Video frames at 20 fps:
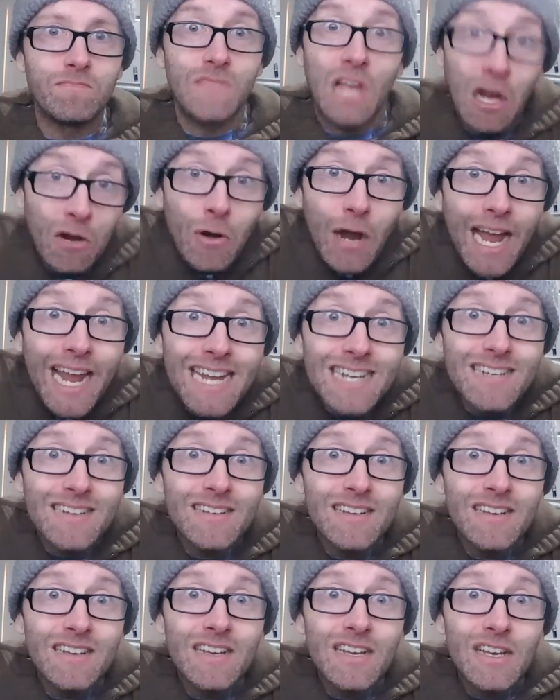All right?
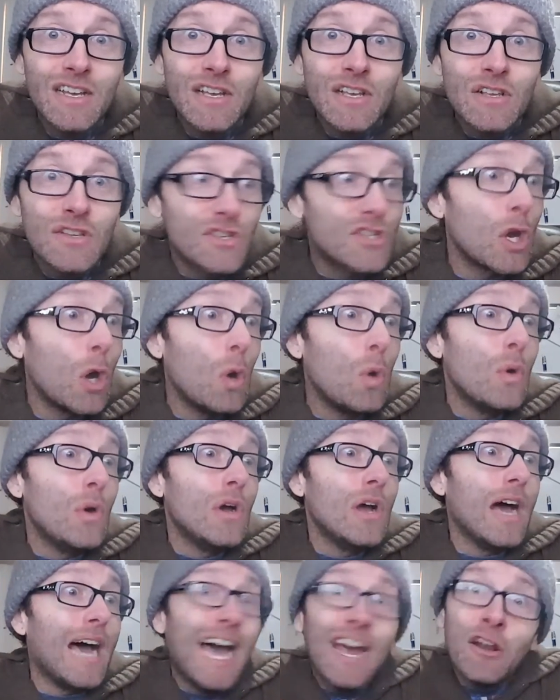So,
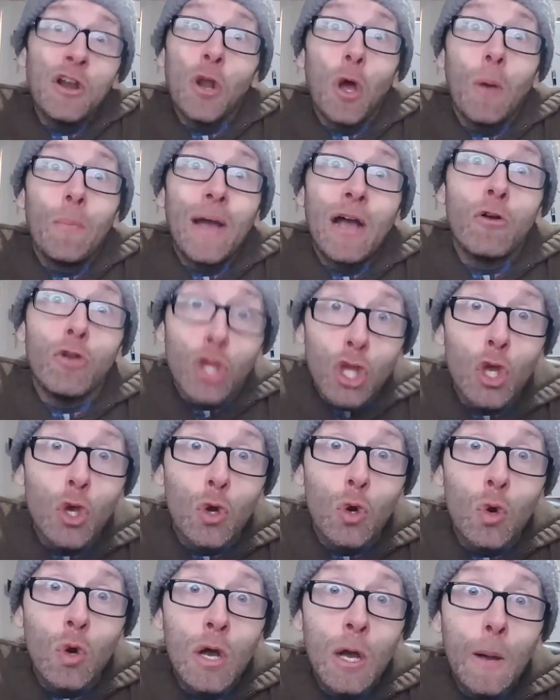I don't know about
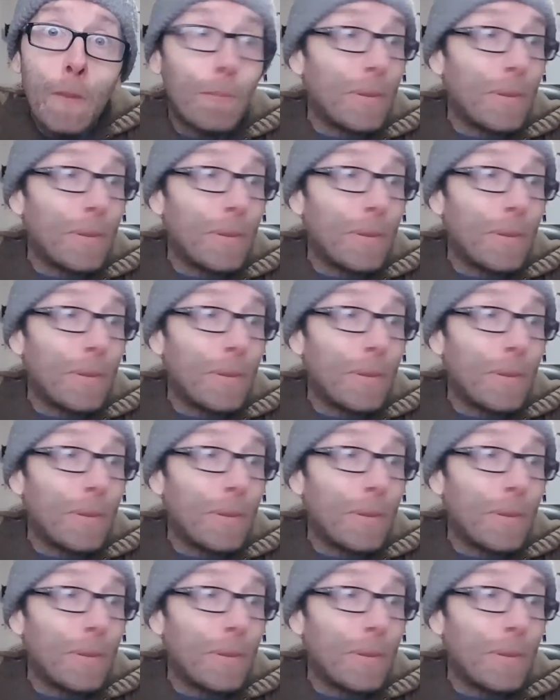you,